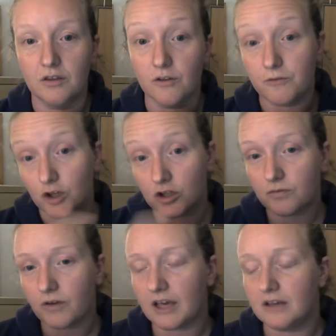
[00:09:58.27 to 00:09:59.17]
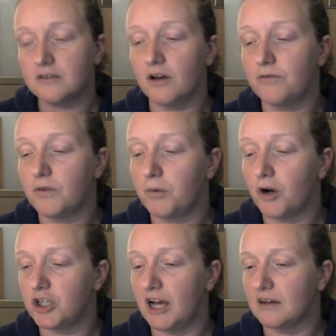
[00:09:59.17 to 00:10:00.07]
the first phase of the
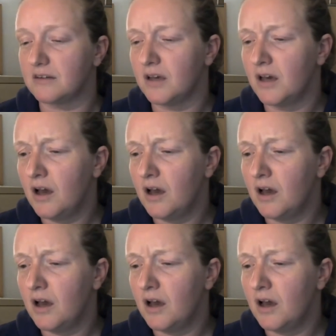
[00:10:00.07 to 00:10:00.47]
project